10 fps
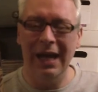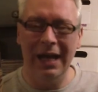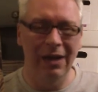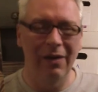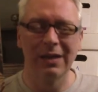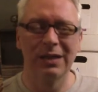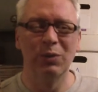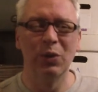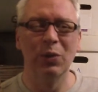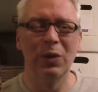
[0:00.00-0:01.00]
and Greg
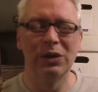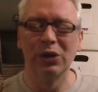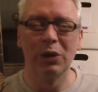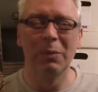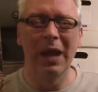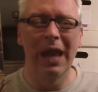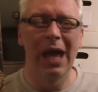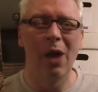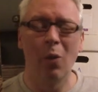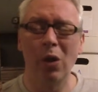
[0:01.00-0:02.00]
Smallwood and Jordi
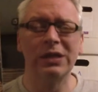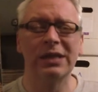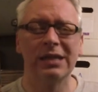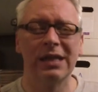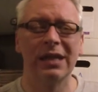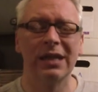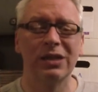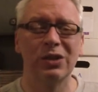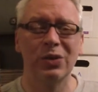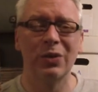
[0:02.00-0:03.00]
Belair wanted to tell
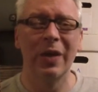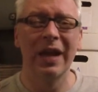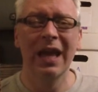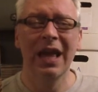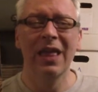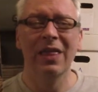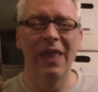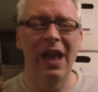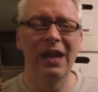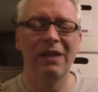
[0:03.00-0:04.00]
this story.
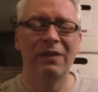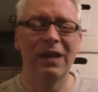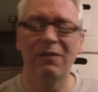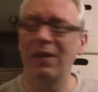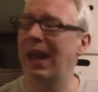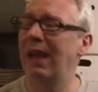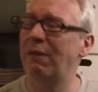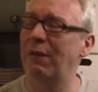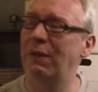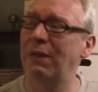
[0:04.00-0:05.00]
They've given it
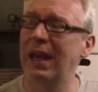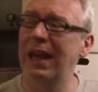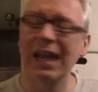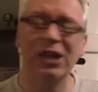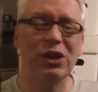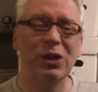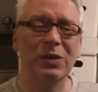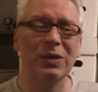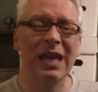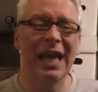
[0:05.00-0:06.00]
15
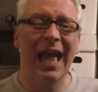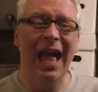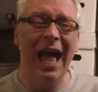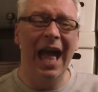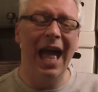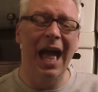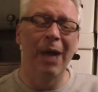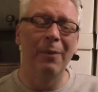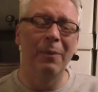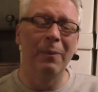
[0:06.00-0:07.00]
issues.
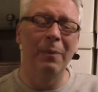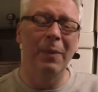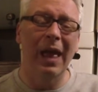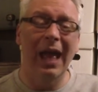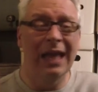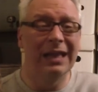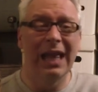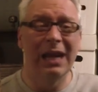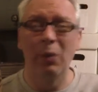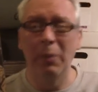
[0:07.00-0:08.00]
And
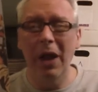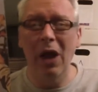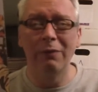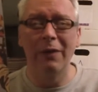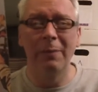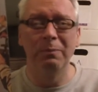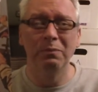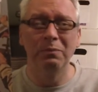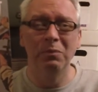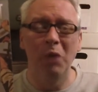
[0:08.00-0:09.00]
then it will be over.
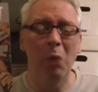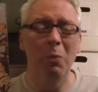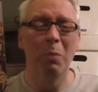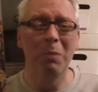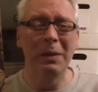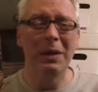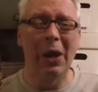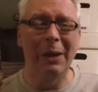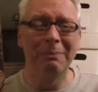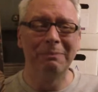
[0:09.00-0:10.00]
No more Moon
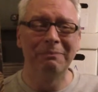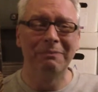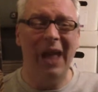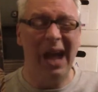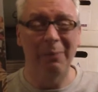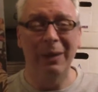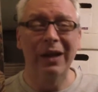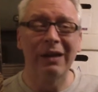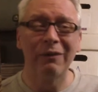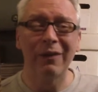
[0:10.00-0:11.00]
Knight. I'll be
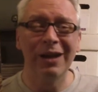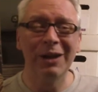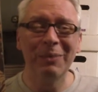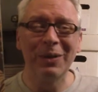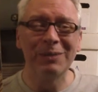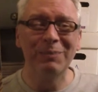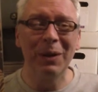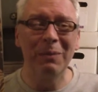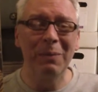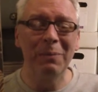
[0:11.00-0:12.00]
looking for a new book to
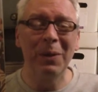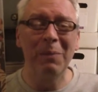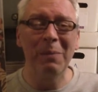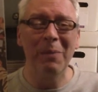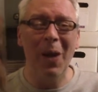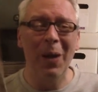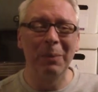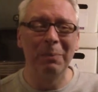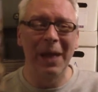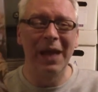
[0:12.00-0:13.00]
put on my
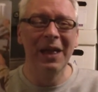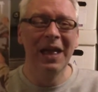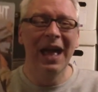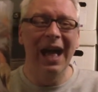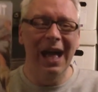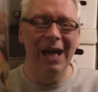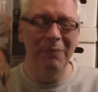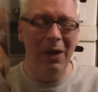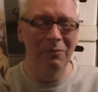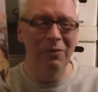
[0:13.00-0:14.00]
pile. But
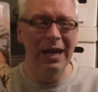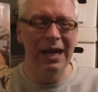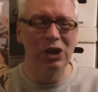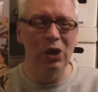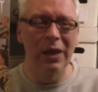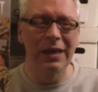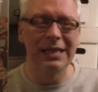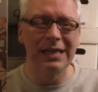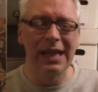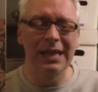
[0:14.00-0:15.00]
I'm really enjoying
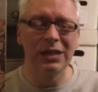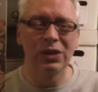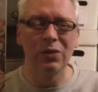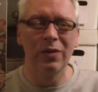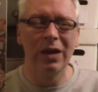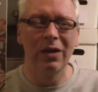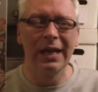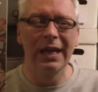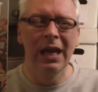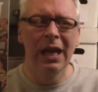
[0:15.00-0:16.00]
this latest
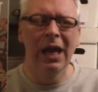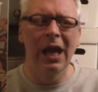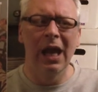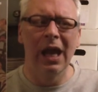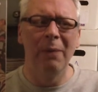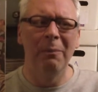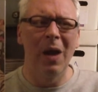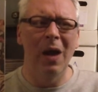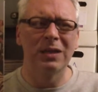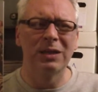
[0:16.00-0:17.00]
storyline.
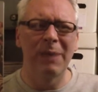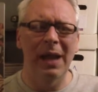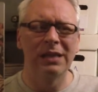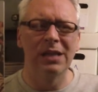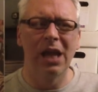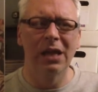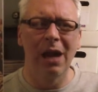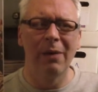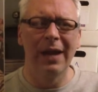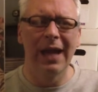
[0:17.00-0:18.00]
Mark Spector
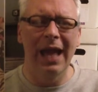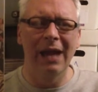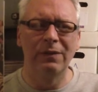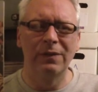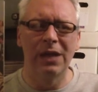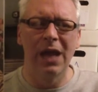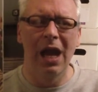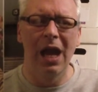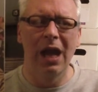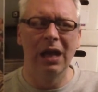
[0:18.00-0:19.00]
going
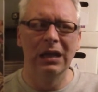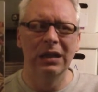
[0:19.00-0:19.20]
after